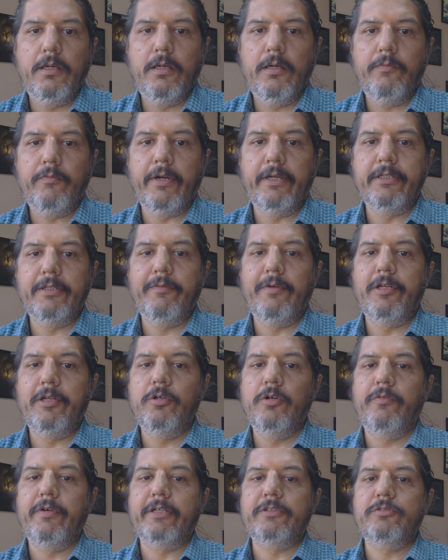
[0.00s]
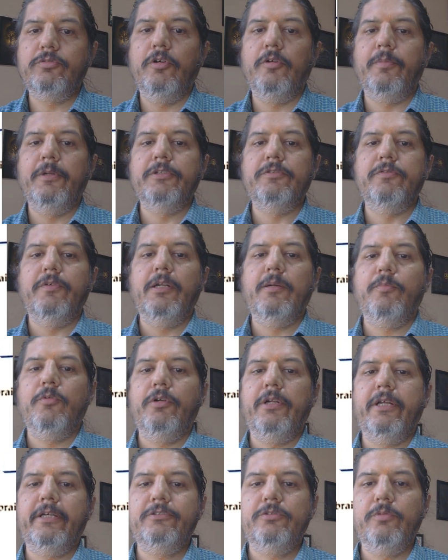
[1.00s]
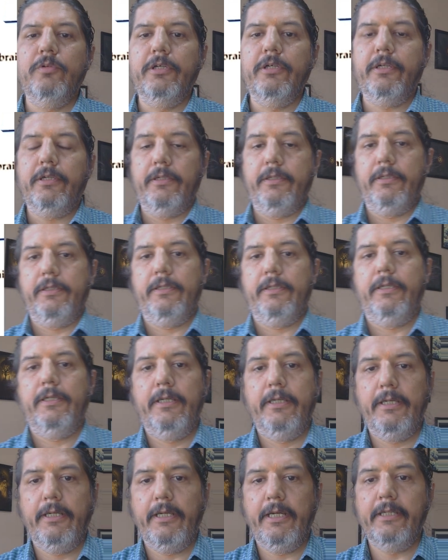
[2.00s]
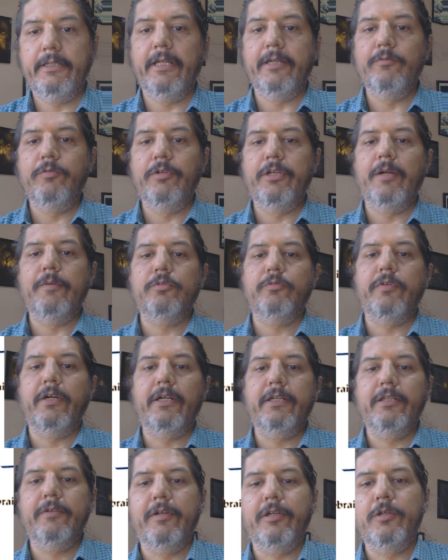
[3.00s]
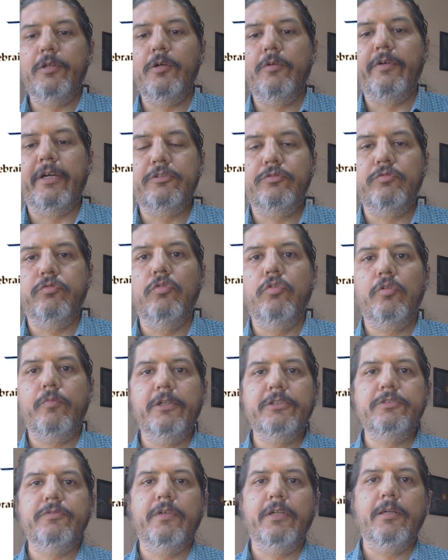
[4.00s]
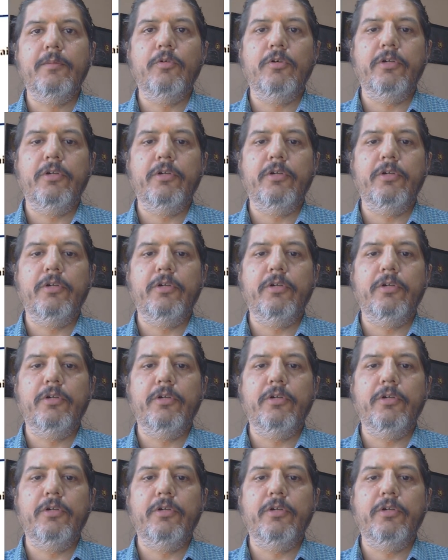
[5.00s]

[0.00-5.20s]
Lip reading: find the value of x square plus 1 upon x square, and then we have to find the value of x4 plus 1 upon